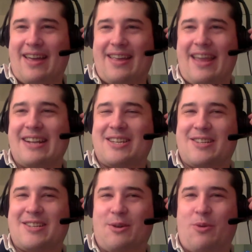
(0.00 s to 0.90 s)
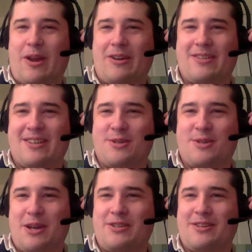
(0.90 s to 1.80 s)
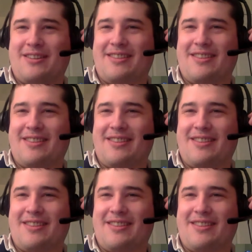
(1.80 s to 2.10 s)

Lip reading: that's just a weird situation